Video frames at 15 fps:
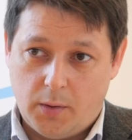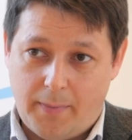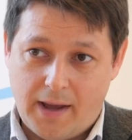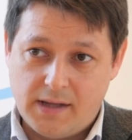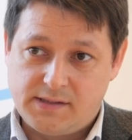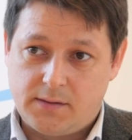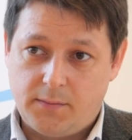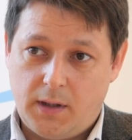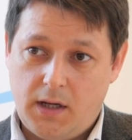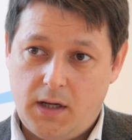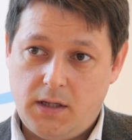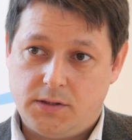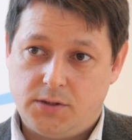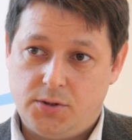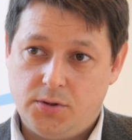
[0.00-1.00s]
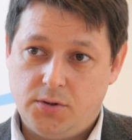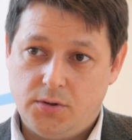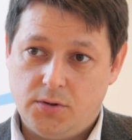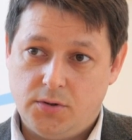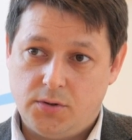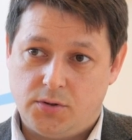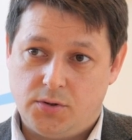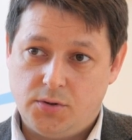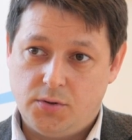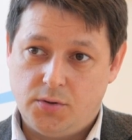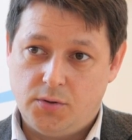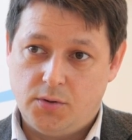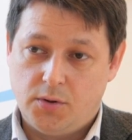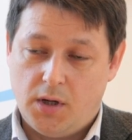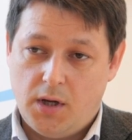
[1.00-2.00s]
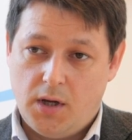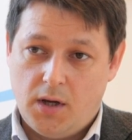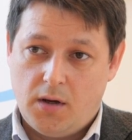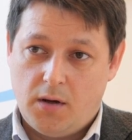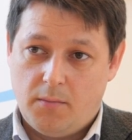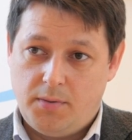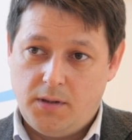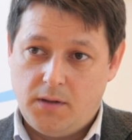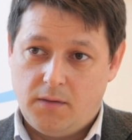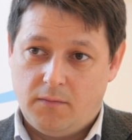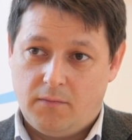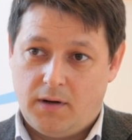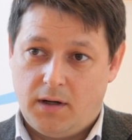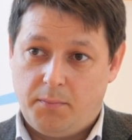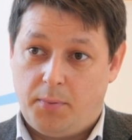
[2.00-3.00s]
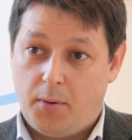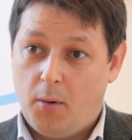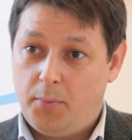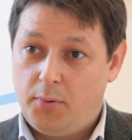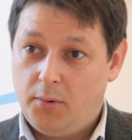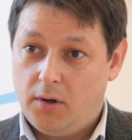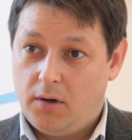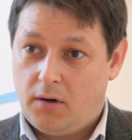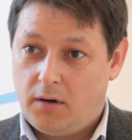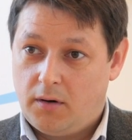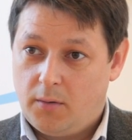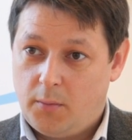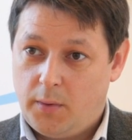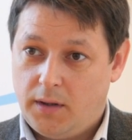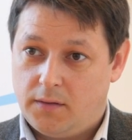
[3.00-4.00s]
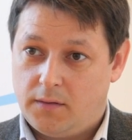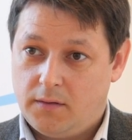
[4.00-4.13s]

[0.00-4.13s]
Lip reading: best way to be very popular with